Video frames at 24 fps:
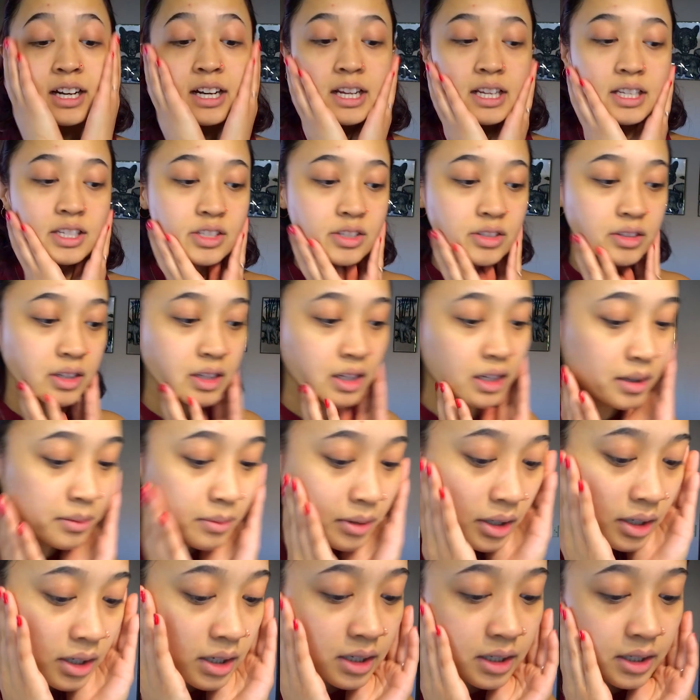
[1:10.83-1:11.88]
Alright, so then I'm
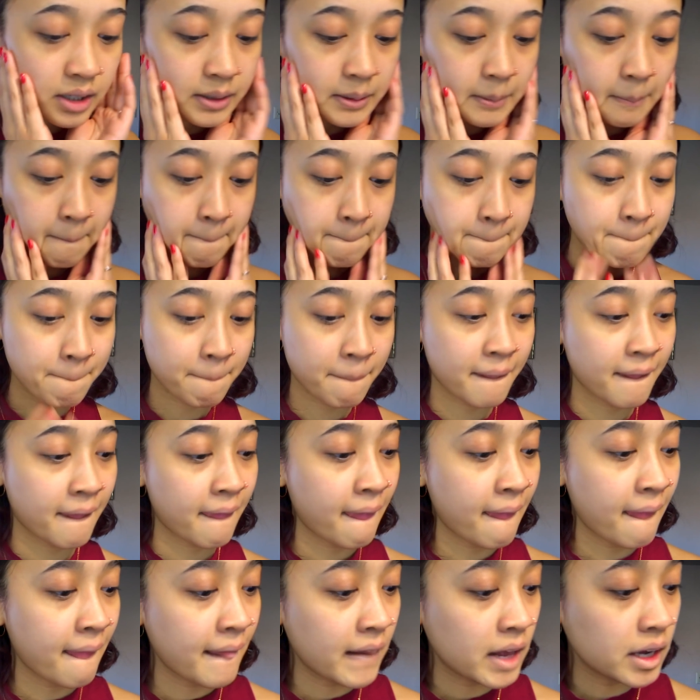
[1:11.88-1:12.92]
gonna
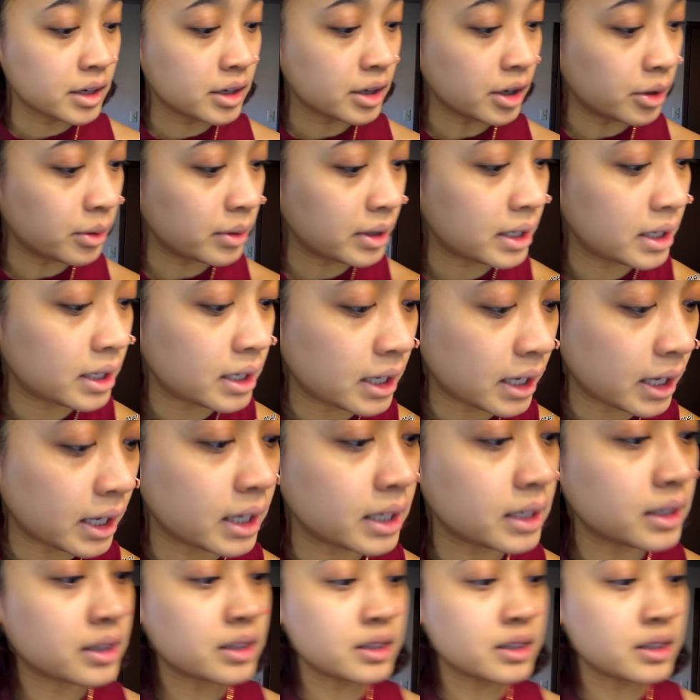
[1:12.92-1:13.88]
go in and